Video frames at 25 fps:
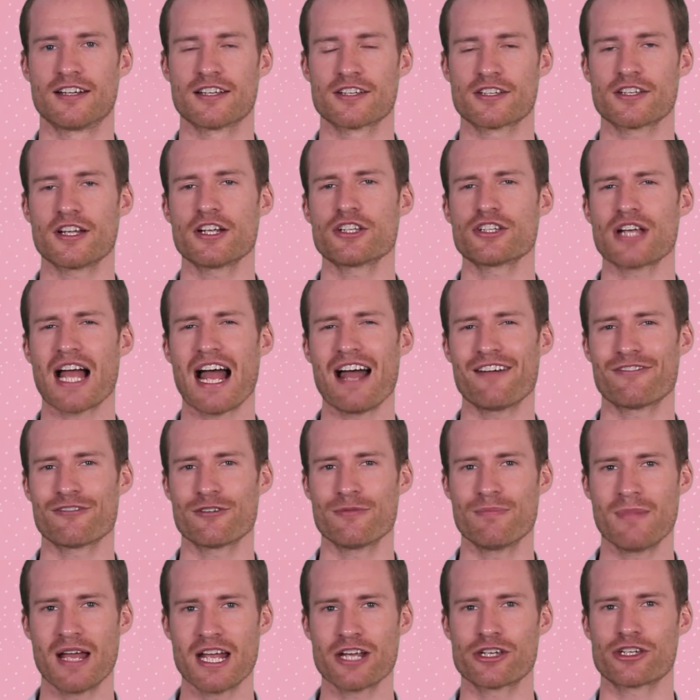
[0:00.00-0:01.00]
Such
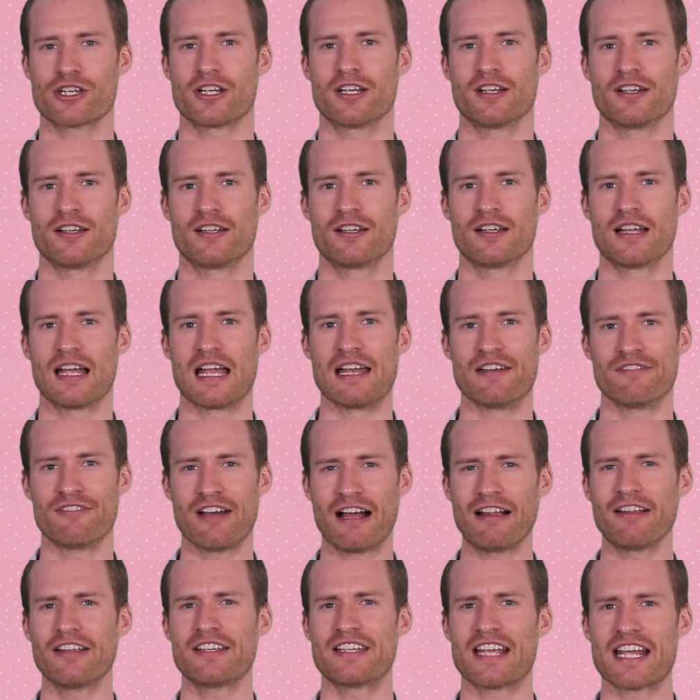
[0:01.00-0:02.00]
affirmation and
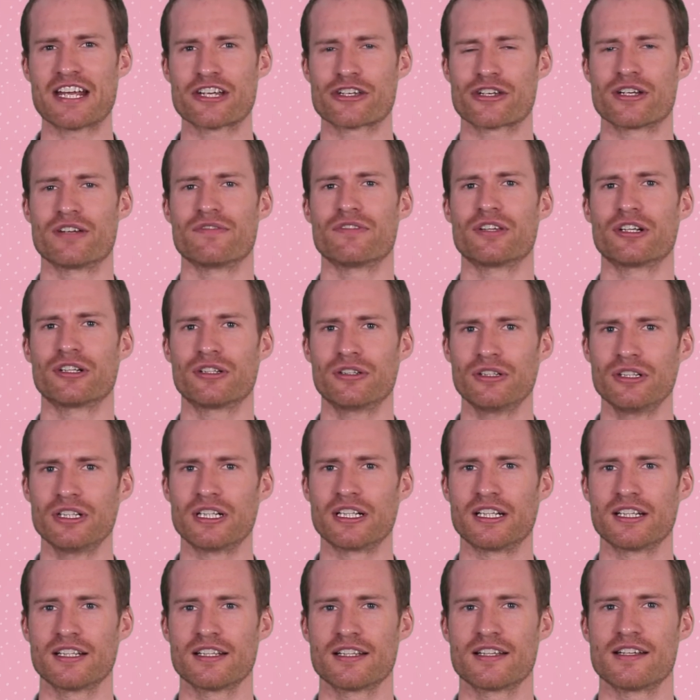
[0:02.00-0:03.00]
validation of the
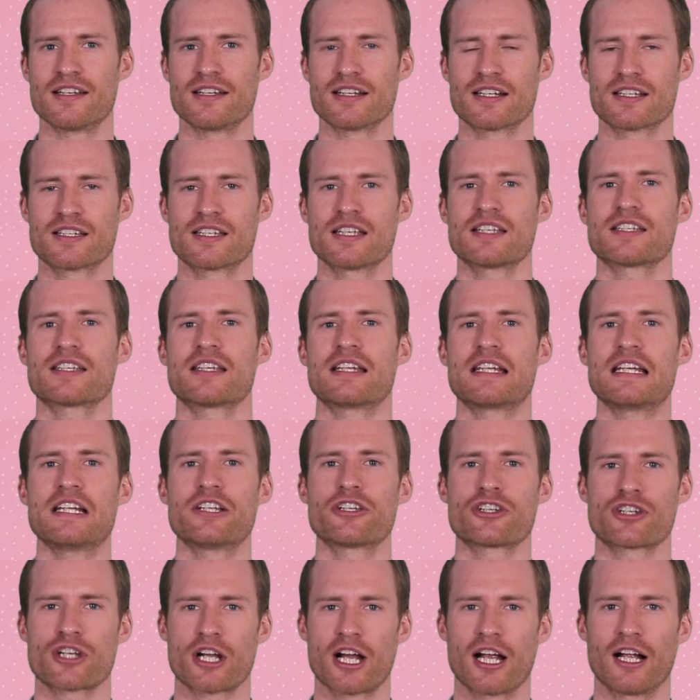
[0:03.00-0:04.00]
good that exists in
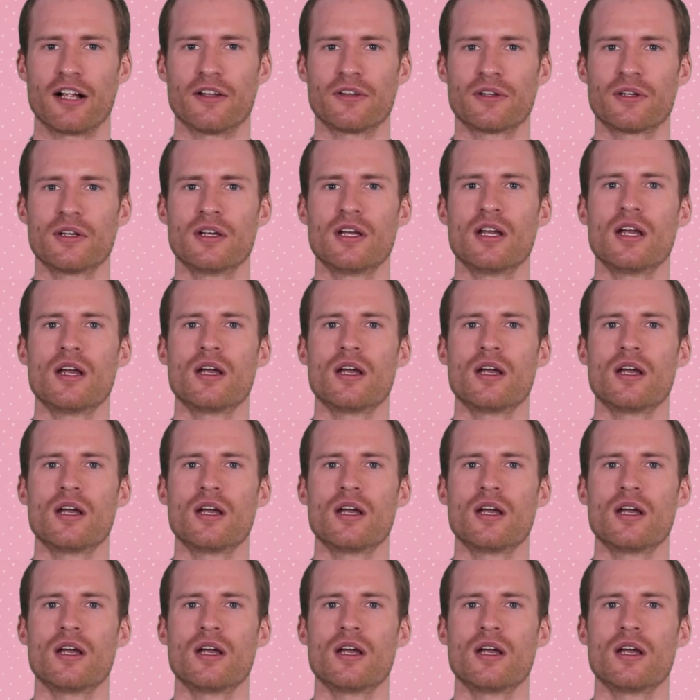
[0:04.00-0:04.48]
each child